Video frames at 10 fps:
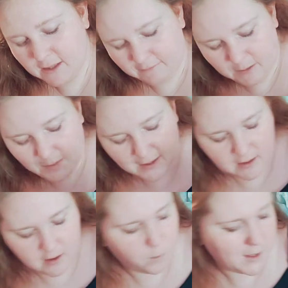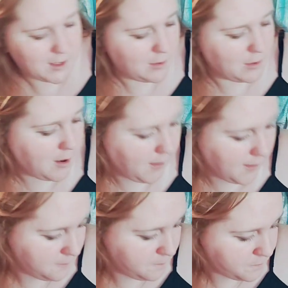depending on where you
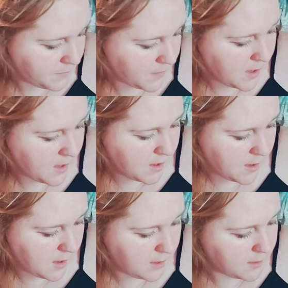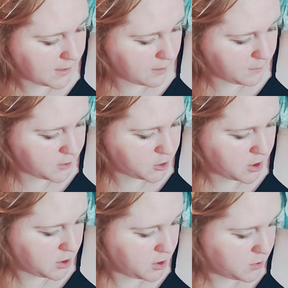are and how much you're
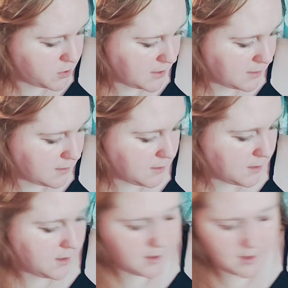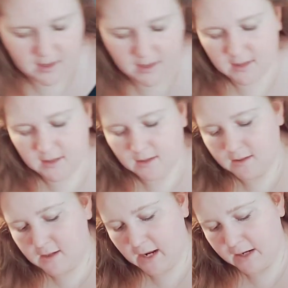using. And
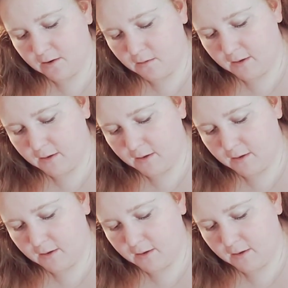I don't want